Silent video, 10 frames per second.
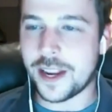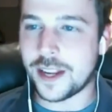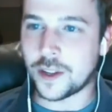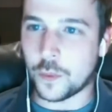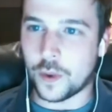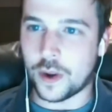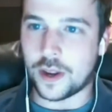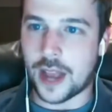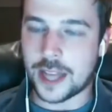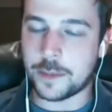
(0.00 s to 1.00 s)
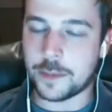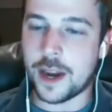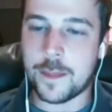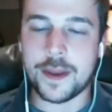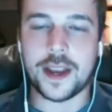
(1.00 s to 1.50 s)
has been
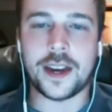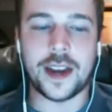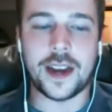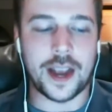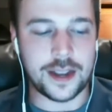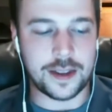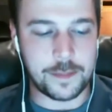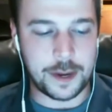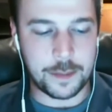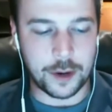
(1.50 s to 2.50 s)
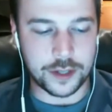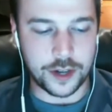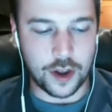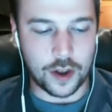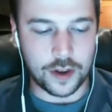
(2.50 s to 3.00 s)
a big
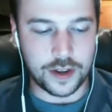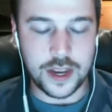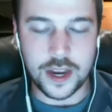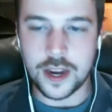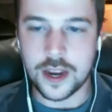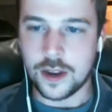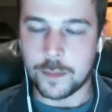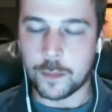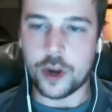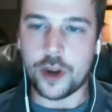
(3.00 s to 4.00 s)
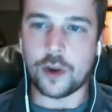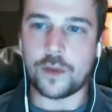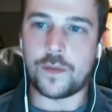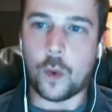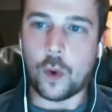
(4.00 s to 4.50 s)
person on the Maury Nerd
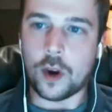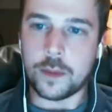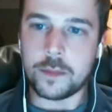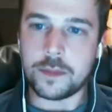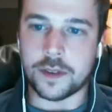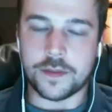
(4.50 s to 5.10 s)
forums and